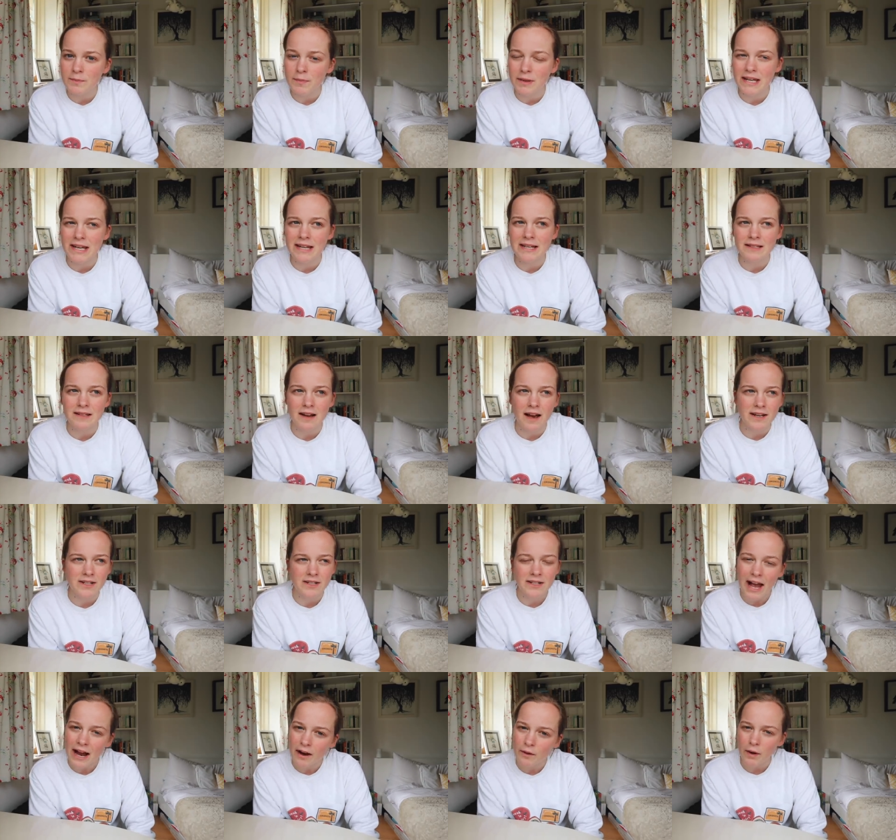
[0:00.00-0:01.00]
because I
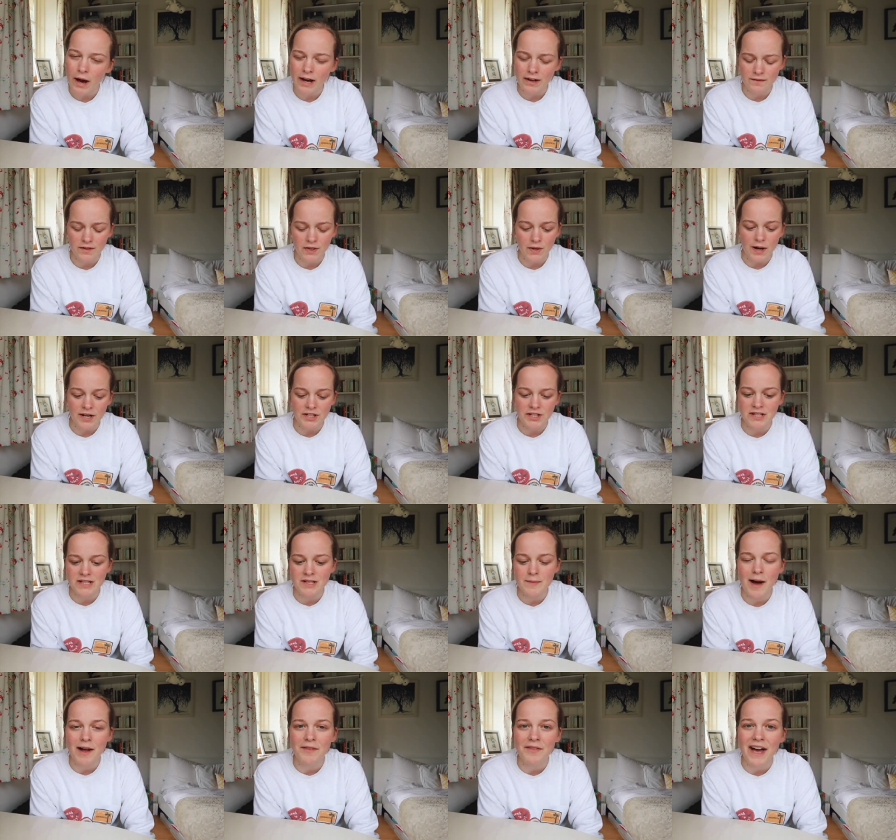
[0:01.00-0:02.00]
do get quite a few questions
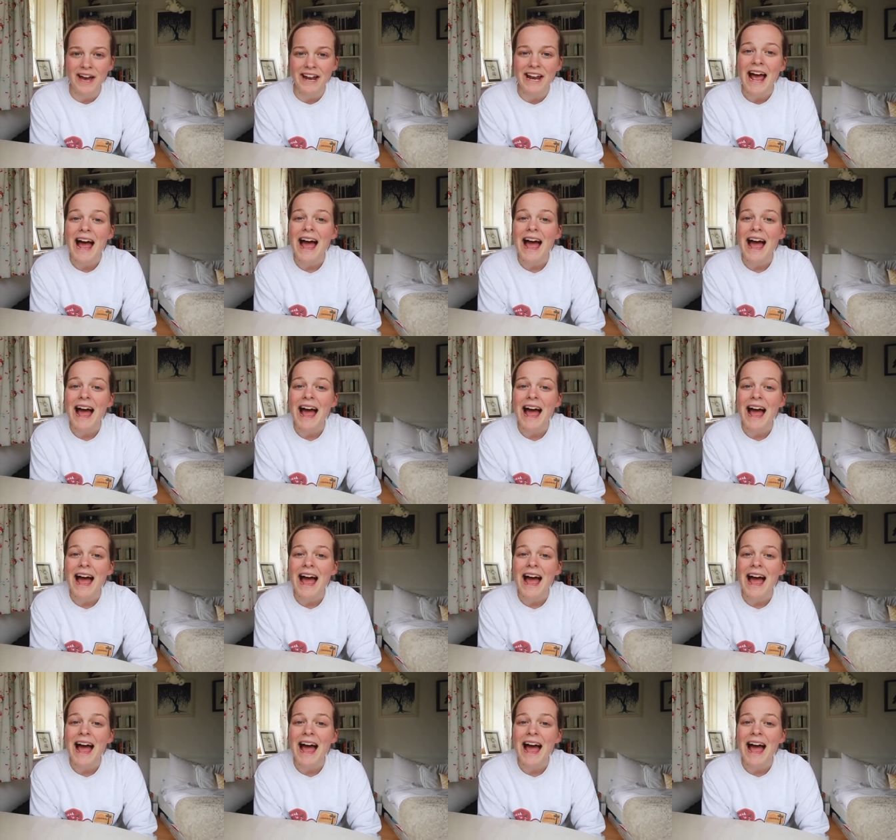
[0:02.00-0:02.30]
about that,